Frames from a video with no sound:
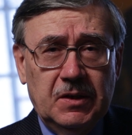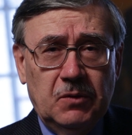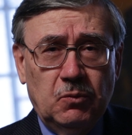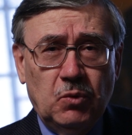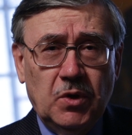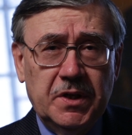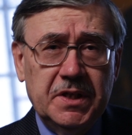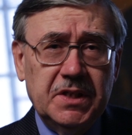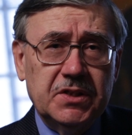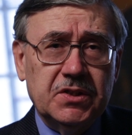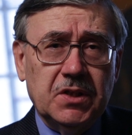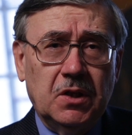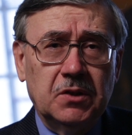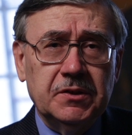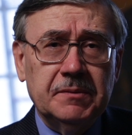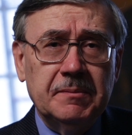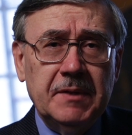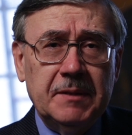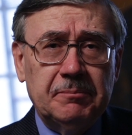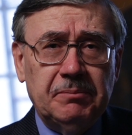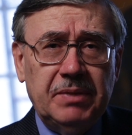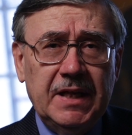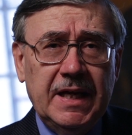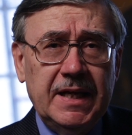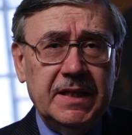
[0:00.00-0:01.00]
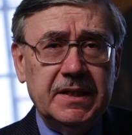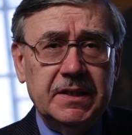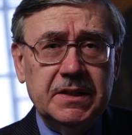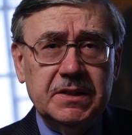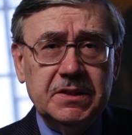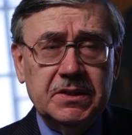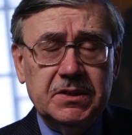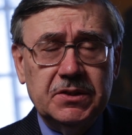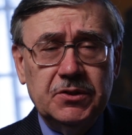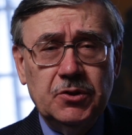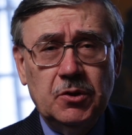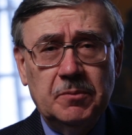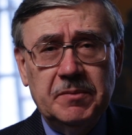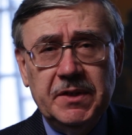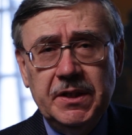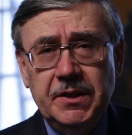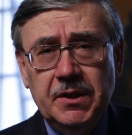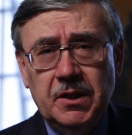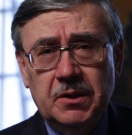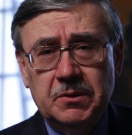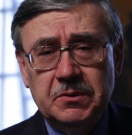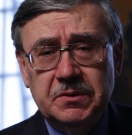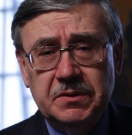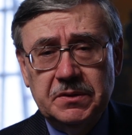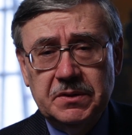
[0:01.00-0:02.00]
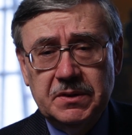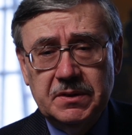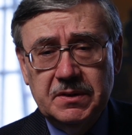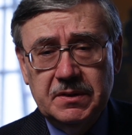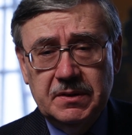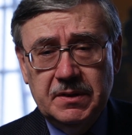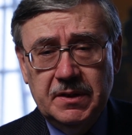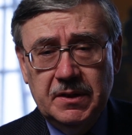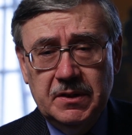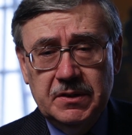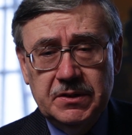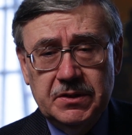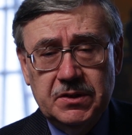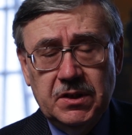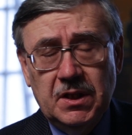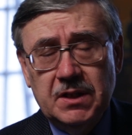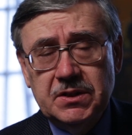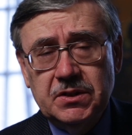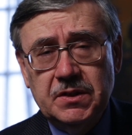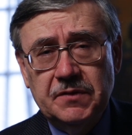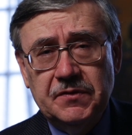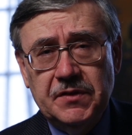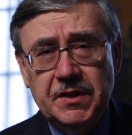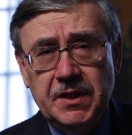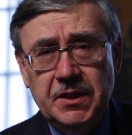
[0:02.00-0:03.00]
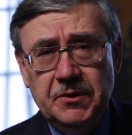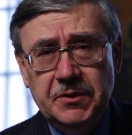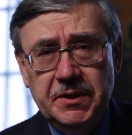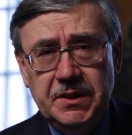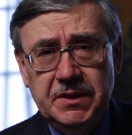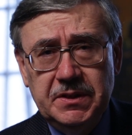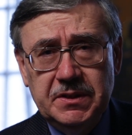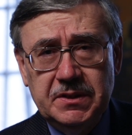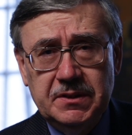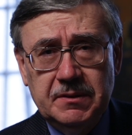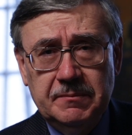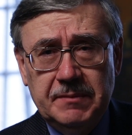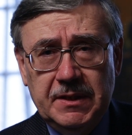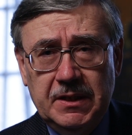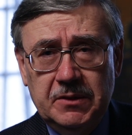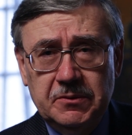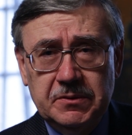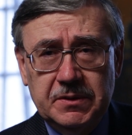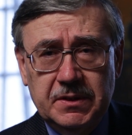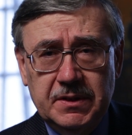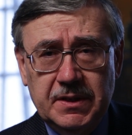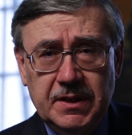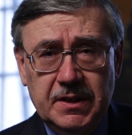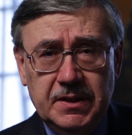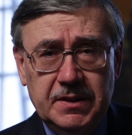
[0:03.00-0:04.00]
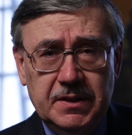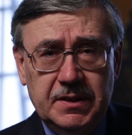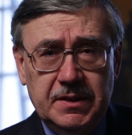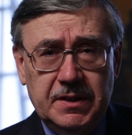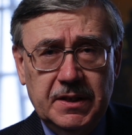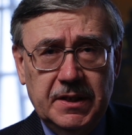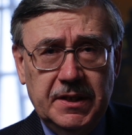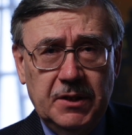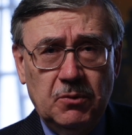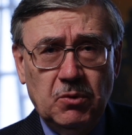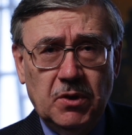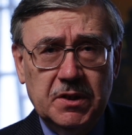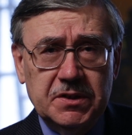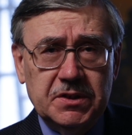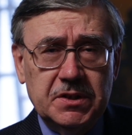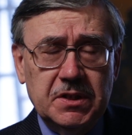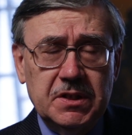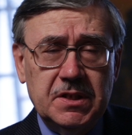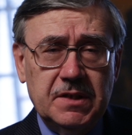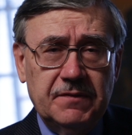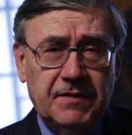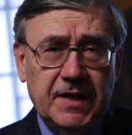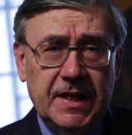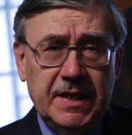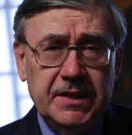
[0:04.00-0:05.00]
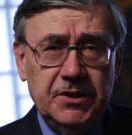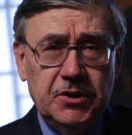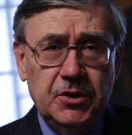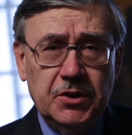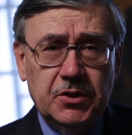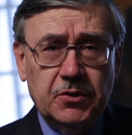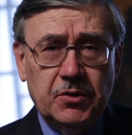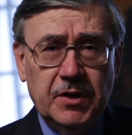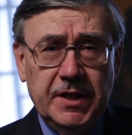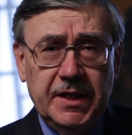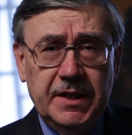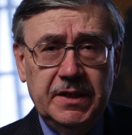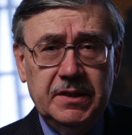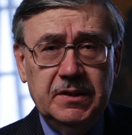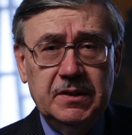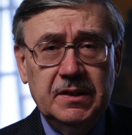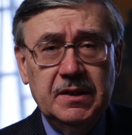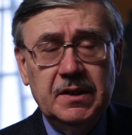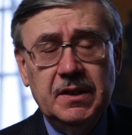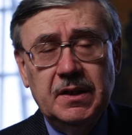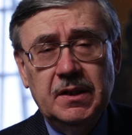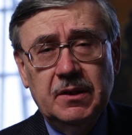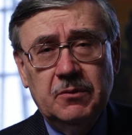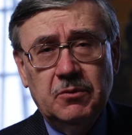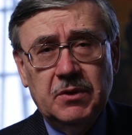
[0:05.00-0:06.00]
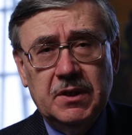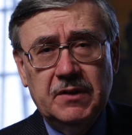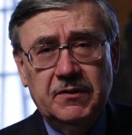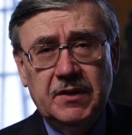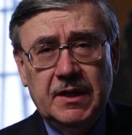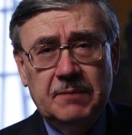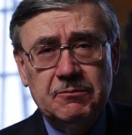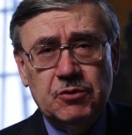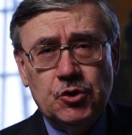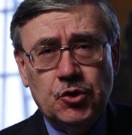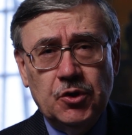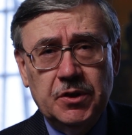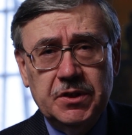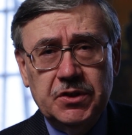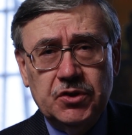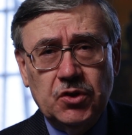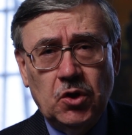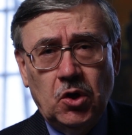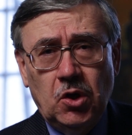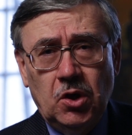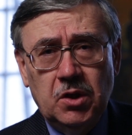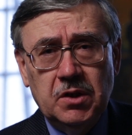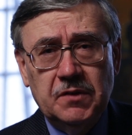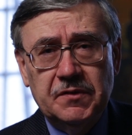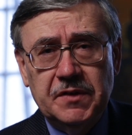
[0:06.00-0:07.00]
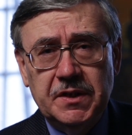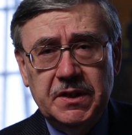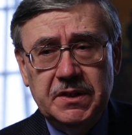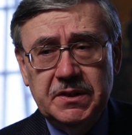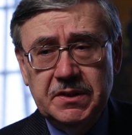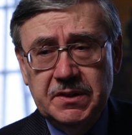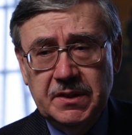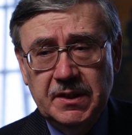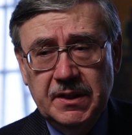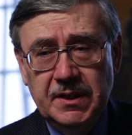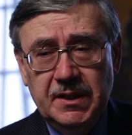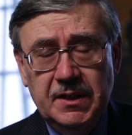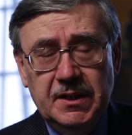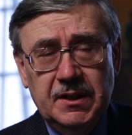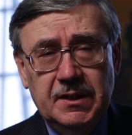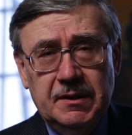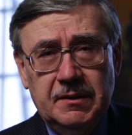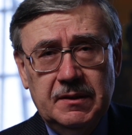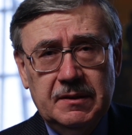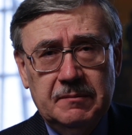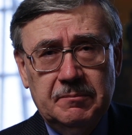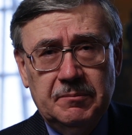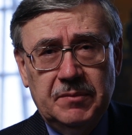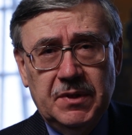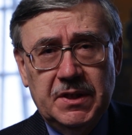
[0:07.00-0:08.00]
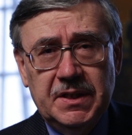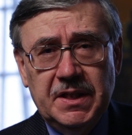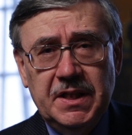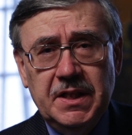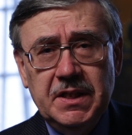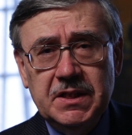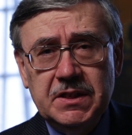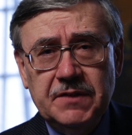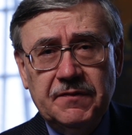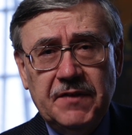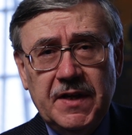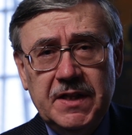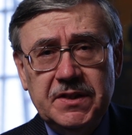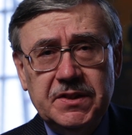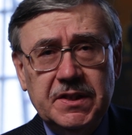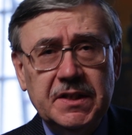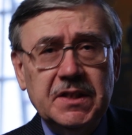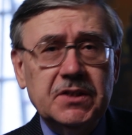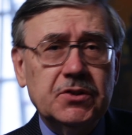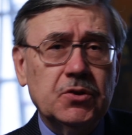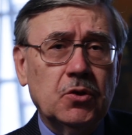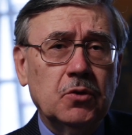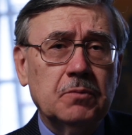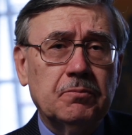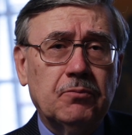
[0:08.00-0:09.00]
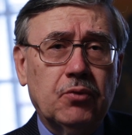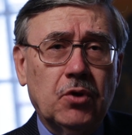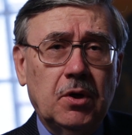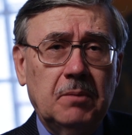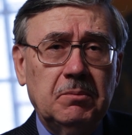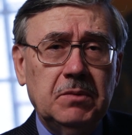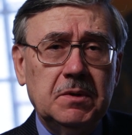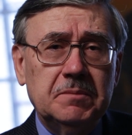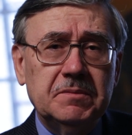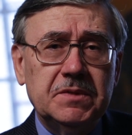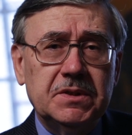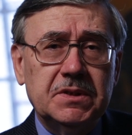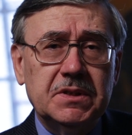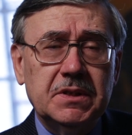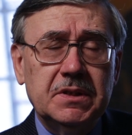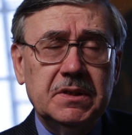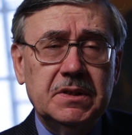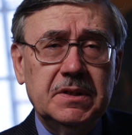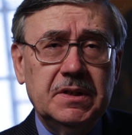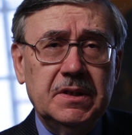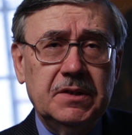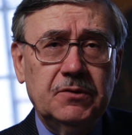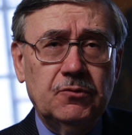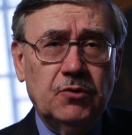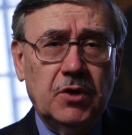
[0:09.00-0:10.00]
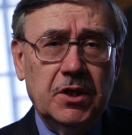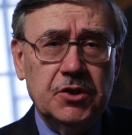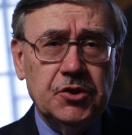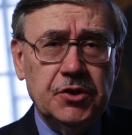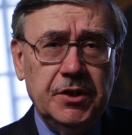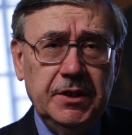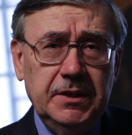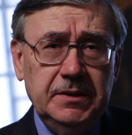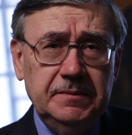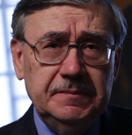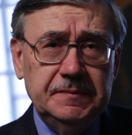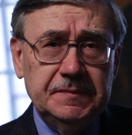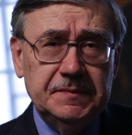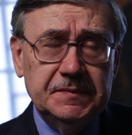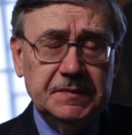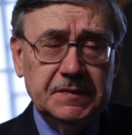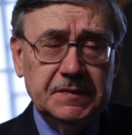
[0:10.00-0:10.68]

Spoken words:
What his ultimate plan is, nobody knows. There's lots of theories about that he wants to divide Ukraine, whatever. I'm sure it's all of these. But he is facing his own problems in Russia,